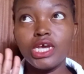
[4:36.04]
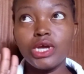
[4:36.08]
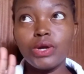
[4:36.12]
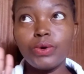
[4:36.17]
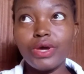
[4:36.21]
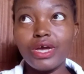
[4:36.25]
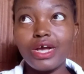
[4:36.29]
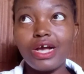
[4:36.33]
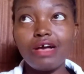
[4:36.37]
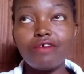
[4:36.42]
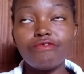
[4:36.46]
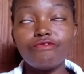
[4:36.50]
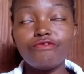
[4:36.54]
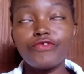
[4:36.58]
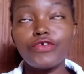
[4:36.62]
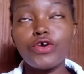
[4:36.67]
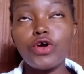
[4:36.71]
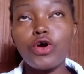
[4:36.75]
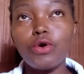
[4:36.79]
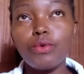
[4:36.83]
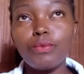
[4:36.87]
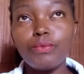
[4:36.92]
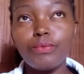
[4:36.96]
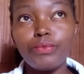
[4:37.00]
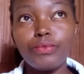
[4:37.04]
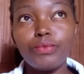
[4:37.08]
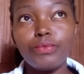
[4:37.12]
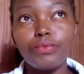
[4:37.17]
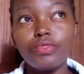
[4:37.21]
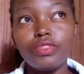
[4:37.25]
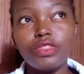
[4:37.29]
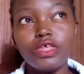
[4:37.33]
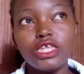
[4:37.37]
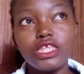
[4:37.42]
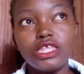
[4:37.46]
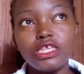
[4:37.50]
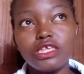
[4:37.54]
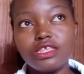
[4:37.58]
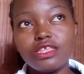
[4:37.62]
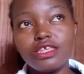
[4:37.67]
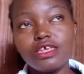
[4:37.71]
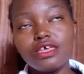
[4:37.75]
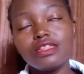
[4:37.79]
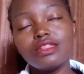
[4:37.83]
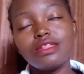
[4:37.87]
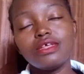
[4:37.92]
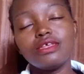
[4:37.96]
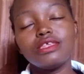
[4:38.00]
Where I come from, there's a
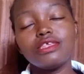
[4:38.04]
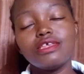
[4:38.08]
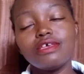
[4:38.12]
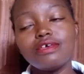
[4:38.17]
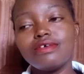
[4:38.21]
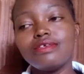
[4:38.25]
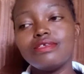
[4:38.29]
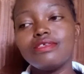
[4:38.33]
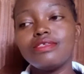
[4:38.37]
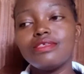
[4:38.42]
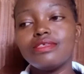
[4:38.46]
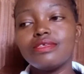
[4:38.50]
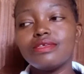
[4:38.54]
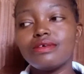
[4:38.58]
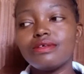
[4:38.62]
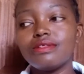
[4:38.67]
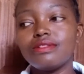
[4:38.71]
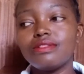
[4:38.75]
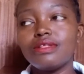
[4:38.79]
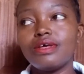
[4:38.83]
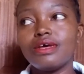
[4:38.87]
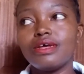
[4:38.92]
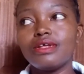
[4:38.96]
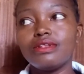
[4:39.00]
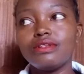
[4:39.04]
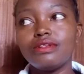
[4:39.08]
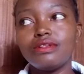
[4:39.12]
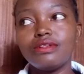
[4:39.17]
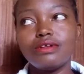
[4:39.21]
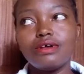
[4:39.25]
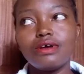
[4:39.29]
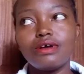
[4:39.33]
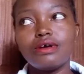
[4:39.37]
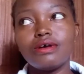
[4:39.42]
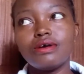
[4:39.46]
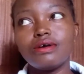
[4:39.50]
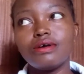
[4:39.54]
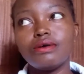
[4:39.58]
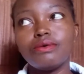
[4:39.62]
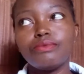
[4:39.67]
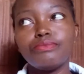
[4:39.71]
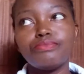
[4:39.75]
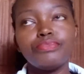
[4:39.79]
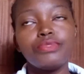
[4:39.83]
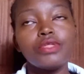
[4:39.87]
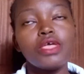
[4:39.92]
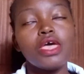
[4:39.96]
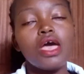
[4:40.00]
saying that says that
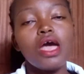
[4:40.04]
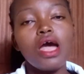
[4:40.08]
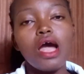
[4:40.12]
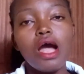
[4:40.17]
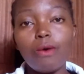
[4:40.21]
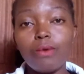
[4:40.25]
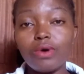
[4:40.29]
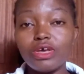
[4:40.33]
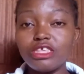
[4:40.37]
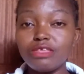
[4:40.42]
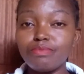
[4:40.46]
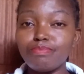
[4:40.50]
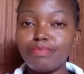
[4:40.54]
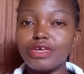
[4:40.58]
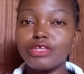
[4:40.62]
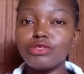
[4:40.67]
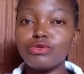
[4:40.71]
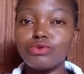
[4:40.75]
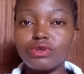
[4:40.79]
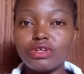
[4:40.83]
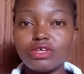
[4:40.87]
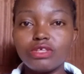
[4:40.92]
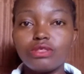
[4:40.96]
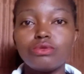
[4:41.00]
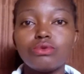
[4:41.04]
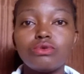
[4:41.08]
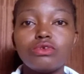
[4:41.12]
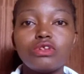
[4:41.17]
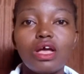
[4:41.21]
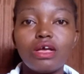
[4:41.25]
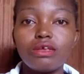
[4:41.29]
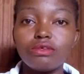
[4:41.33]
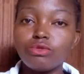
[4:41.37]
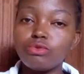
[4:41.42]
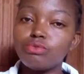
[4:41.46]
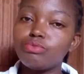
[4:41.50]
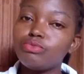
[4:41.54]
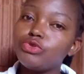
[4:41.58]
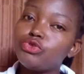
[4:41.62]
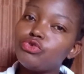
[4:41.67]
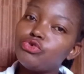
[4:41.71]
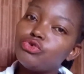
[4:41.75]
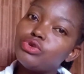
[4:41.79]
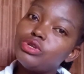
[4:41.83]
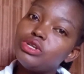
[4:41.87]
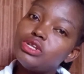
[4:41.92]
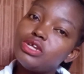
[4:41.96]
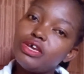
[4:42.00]
a wise person does not have to be
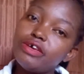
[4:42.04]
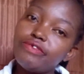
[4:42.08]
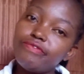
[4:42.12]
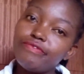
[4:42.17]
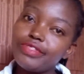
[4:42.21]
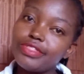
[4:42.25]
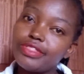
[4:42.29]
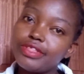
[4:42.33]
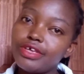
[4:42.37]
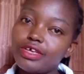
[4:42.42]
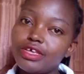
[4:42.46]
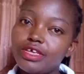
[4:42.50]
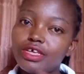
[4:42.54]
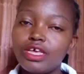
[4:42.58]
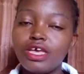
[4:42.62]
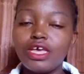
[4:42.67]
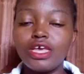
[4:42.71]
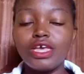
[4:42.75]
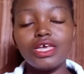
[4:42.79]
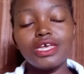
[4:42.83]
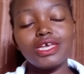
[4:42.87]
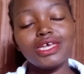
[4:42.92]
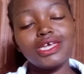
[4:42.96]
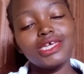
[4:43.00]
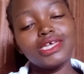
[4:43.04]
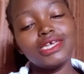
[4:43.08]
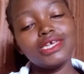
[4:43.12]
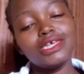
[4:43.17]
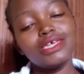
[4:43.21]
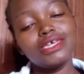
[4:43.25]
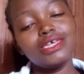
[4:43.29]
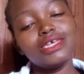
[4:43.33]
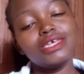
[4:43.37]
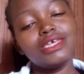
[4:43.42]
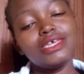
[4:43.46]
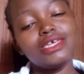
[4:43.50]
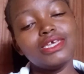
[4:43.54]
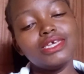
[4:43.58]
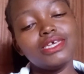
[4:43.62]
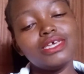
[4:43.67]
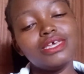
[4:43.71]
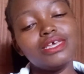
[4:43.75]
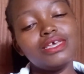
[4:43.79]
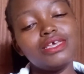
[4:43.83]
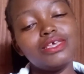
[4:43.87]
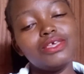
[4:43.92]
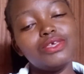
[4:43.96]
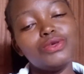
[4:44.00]
told everything.
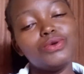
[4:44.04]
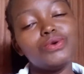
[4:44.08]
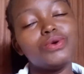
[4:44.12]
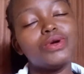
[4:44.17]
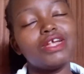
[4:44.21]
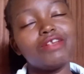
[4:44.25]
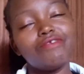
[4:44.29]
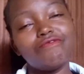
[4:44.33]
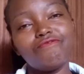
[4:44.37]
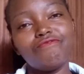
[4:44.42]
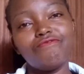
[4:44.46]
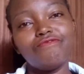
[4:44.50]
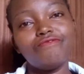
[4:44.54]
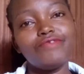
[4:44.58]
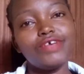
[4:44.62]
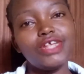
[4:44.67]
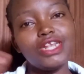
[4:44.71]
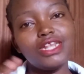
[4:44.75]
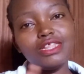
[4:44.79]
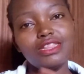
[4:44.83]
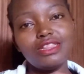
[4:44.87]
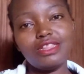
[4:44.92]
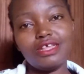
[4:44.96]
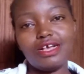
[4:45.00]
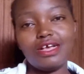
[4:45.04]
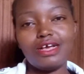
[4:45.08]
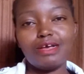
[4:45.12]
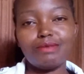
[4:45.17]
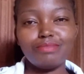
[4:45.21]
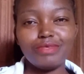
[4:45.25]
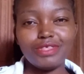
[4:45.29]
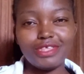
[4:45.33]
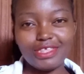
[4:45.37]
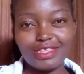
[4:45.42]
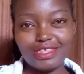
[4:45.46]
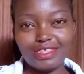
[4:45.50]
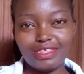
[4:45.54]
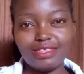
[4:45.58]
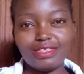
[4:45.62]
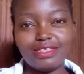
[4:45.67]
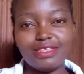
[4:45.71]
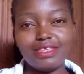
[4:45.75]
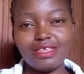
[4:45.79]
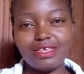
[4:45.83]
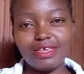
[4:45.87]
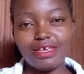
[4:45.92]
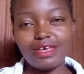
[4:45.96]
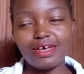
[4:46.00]
You can fill in the gaps.
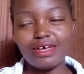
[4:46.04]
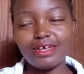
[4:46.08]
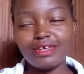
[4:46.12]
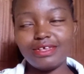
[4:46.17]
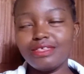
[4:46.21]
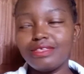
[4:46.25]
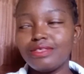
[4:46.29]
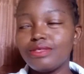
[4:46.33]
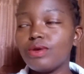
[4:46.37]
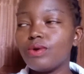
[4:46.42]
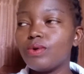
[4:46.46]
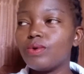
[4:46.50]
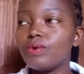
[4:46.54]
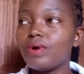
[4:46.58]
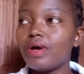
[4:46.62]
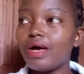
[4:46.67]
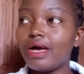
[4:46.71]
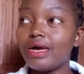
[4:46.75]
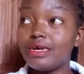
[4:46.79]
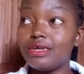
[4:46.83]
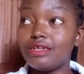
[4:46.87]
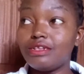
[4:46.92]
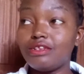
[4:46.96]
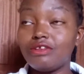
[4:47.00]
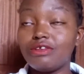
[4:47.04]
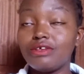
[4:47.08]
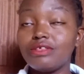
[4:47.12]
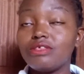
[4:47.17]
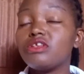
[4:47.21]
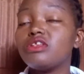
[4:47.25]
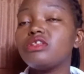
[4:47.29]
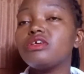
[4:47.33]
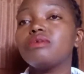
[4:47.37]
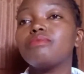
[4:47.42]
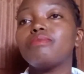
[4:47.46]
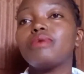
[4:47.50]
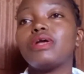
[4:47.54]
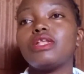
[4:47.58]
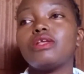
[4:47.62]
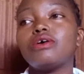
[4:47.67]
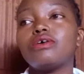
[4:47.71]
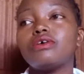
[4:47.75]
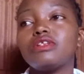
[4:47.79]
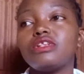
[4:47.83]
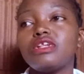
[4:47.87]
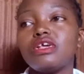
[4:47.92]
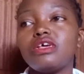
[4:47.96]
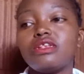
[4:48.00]
Yeah. So I trusted him a
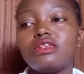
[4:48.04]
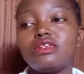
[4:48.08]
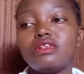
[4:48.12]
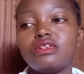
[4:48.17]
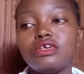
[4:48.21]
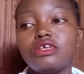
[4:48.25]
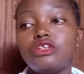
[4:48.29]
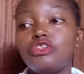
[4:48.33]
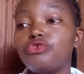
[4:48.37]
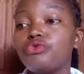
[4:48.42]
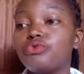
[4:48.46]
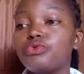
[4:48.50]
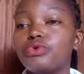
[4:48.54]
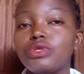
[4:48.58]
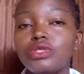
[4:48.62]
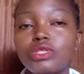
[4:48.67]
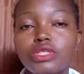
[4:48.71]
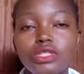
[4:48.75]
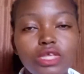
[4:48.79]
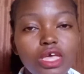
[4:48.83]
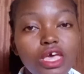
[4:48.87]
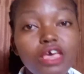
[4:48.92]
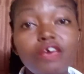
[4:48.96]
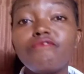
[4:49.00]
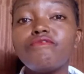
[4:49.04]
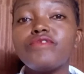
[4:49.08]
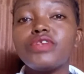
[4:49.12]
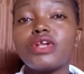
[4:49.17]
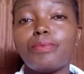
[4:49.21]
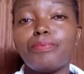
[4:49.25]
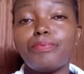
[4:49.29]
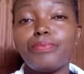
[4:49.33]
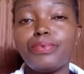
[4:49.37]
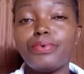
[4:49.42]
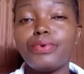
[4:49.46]
lot, and it was effed up.